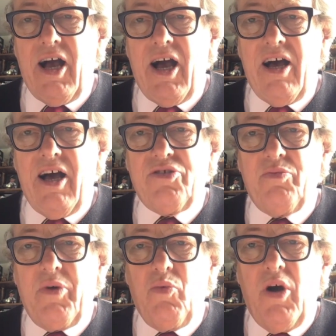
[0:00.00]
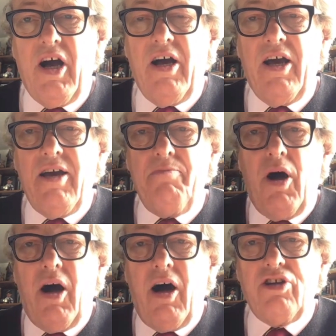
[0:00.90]
as we were in
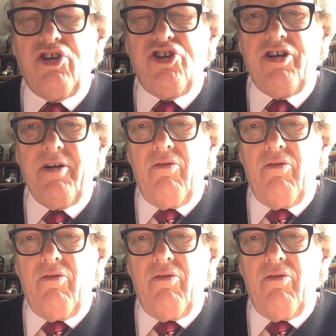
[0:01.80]
March.